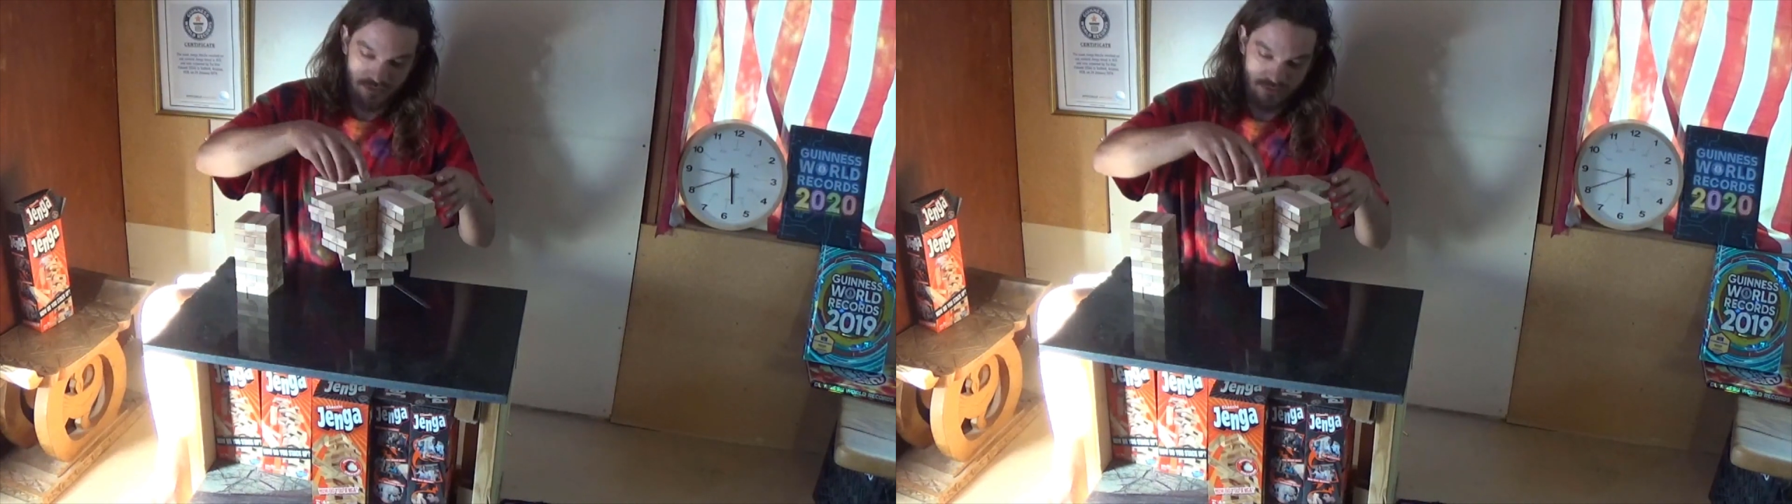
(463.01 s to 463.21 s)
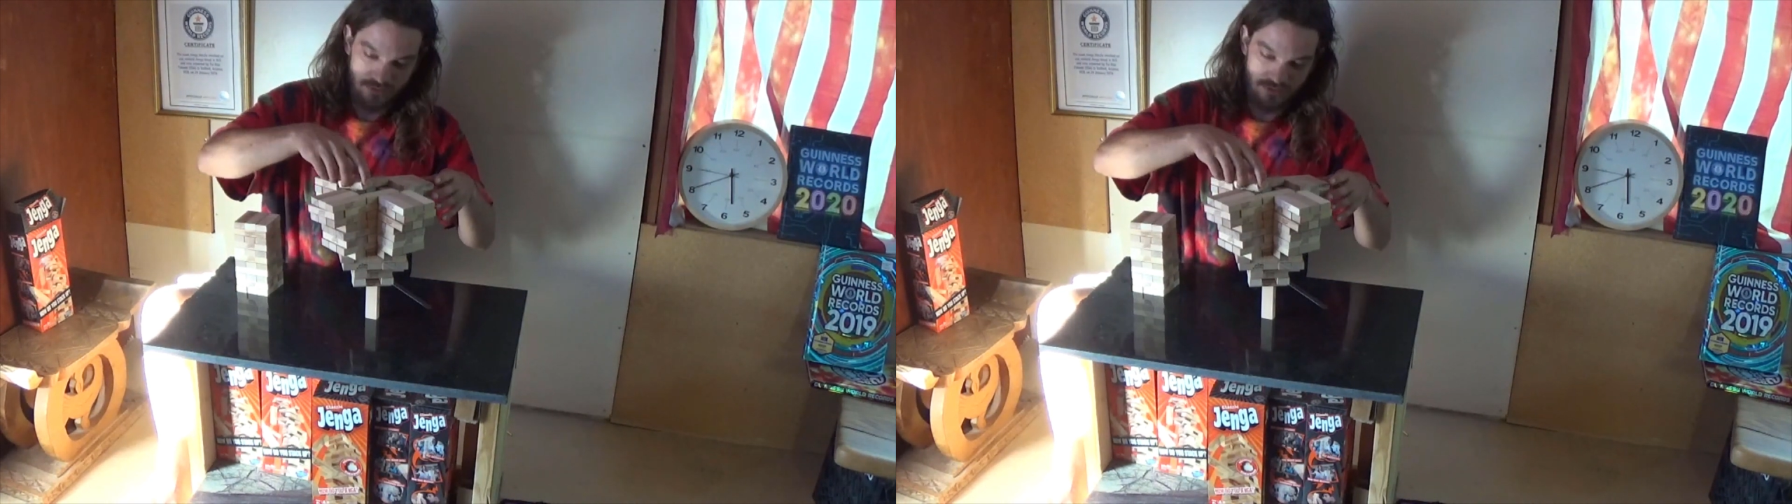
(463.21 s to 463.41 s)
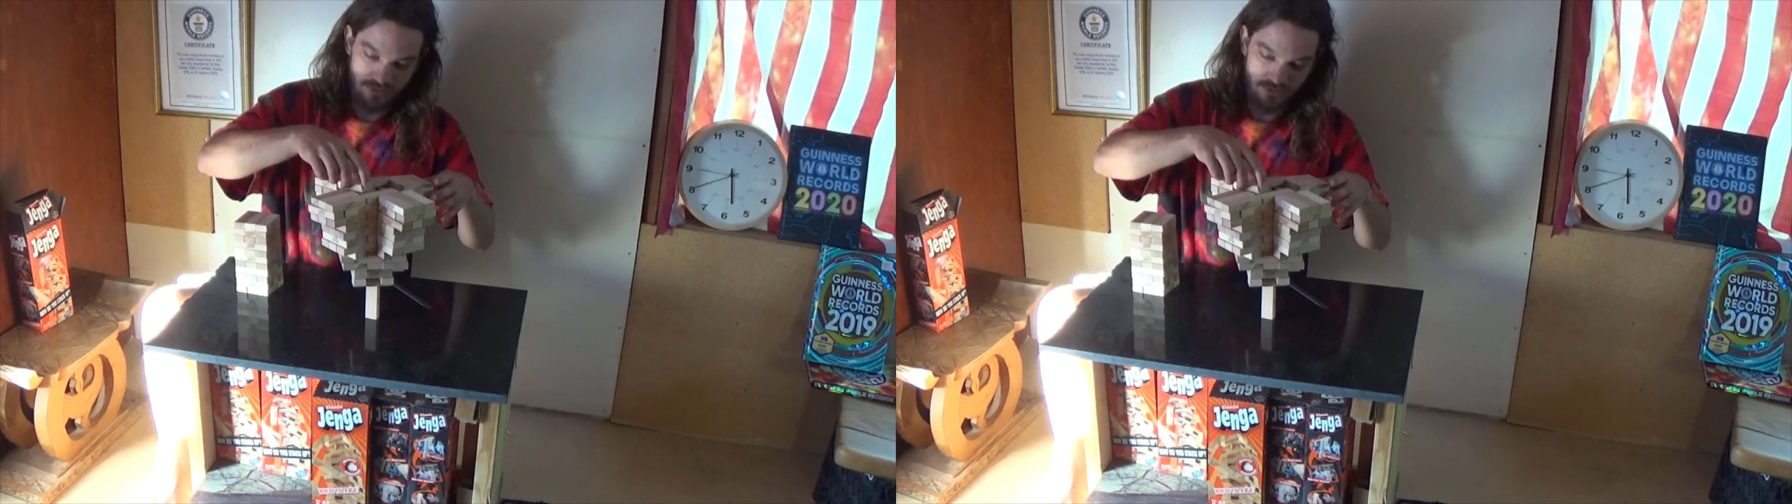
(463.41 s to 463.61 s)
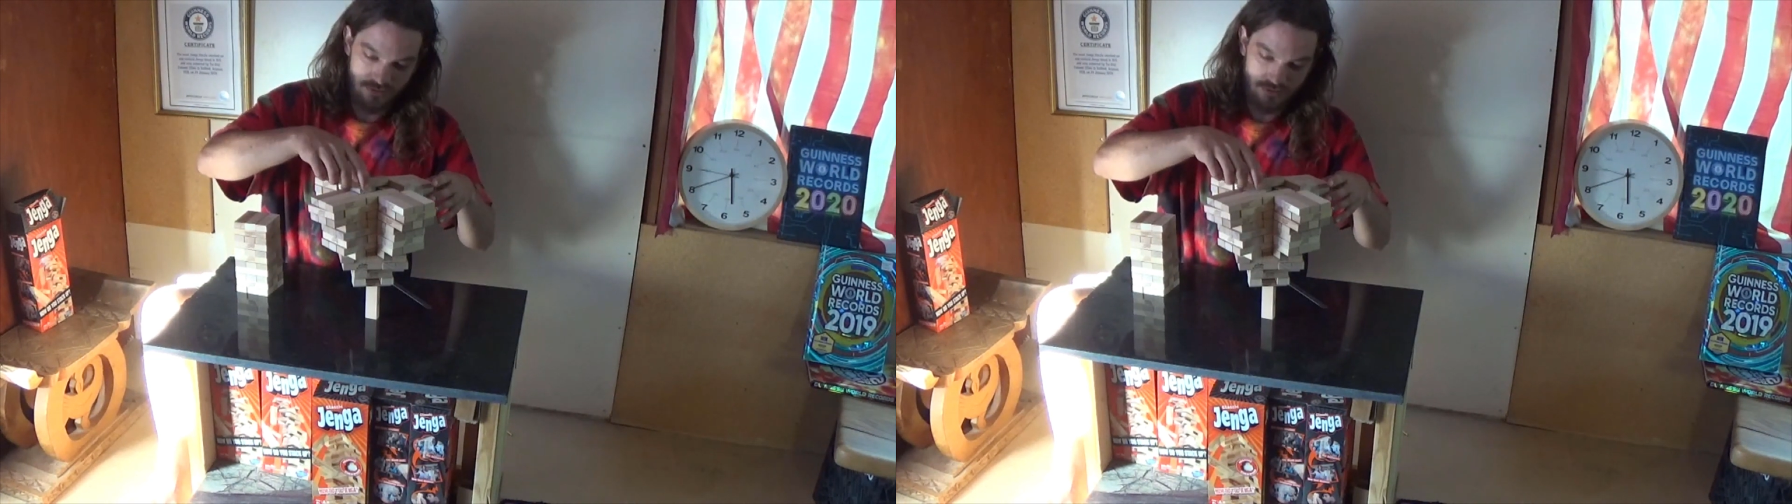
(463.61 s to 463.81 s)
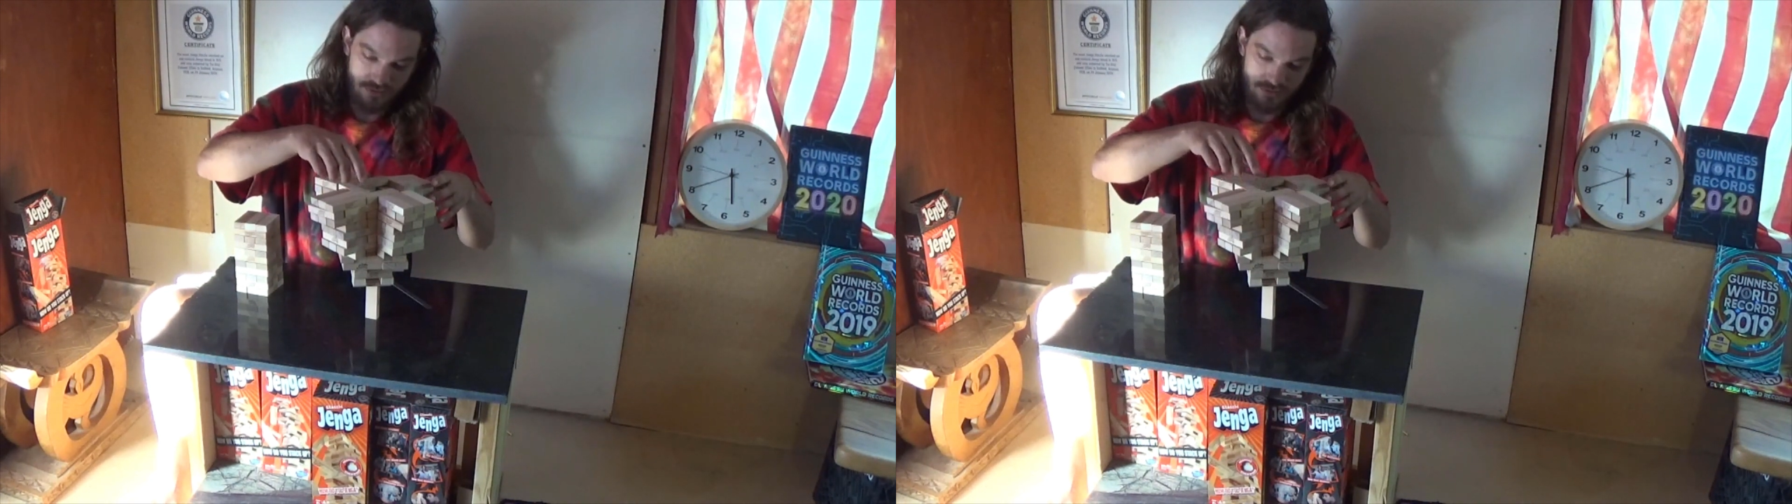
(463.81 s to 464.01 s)
in
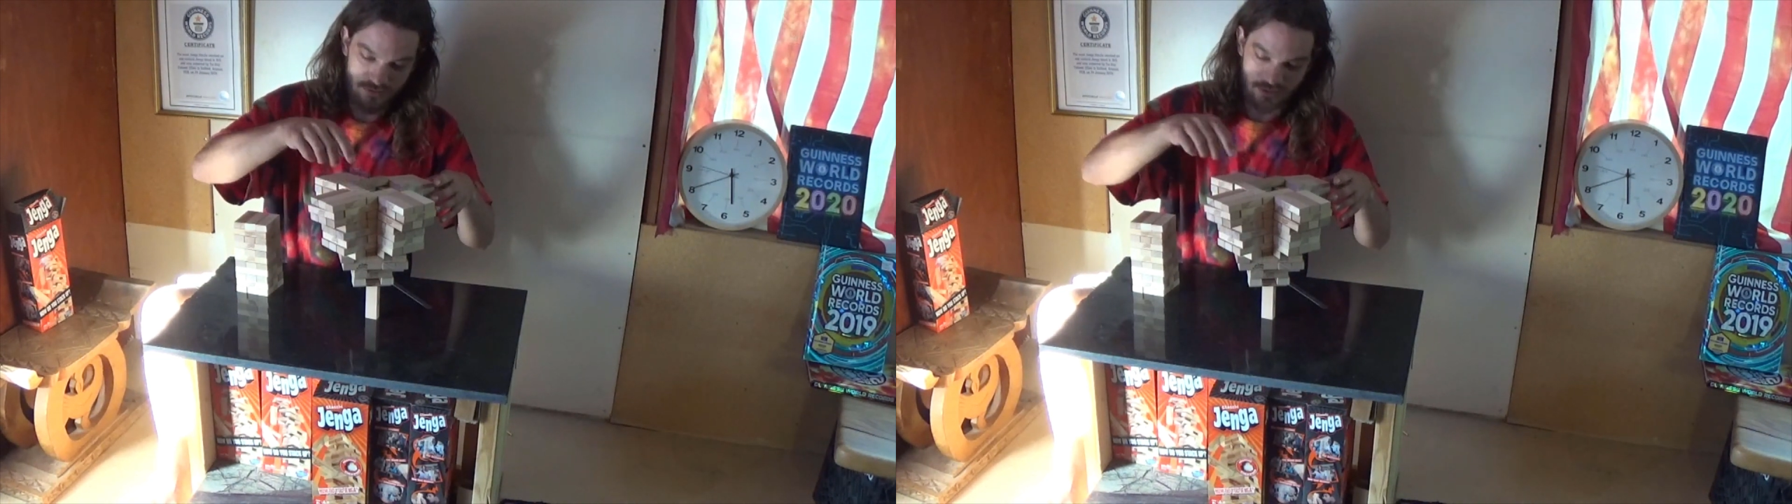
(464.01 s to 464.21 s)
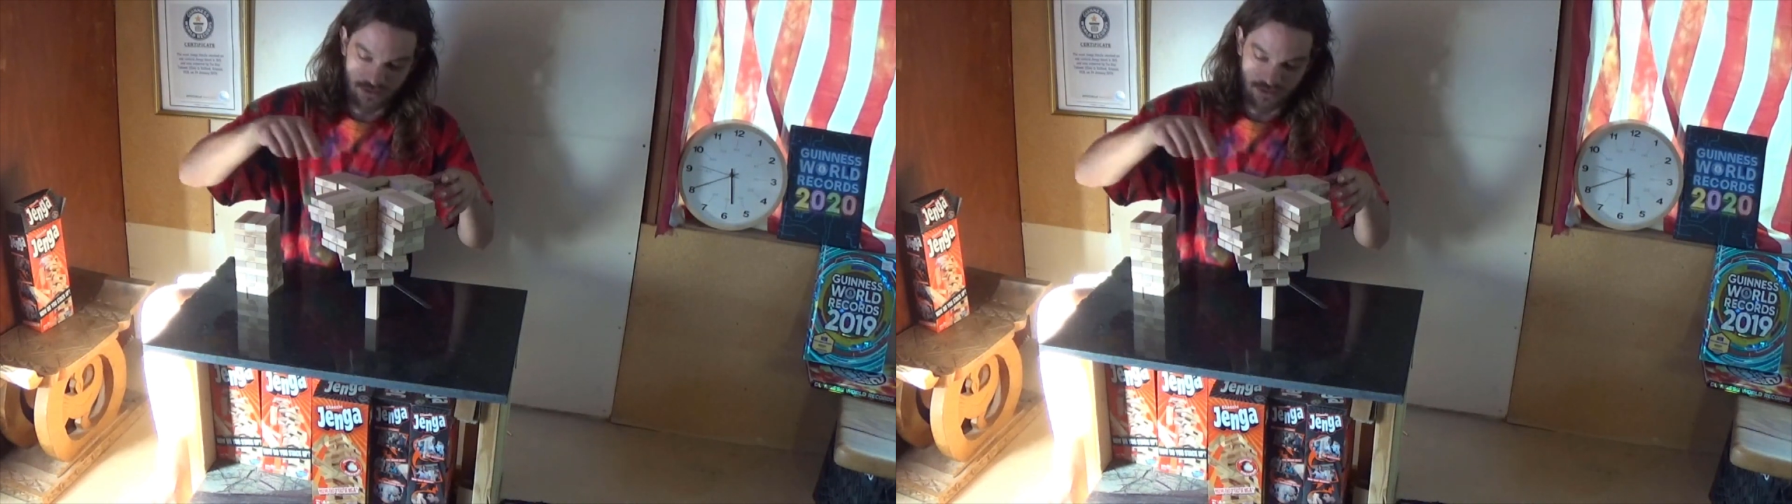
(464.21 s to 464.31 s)
here and not